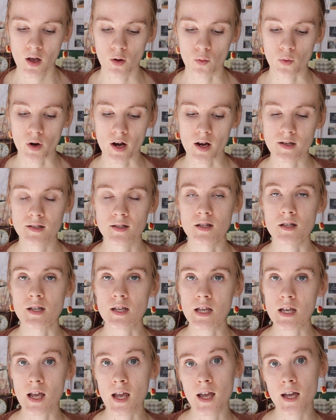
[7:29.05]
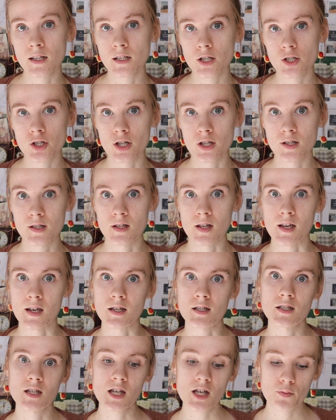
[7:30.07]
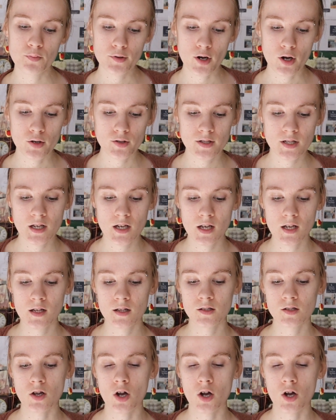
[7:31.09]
whereas the key antigens like T proteins,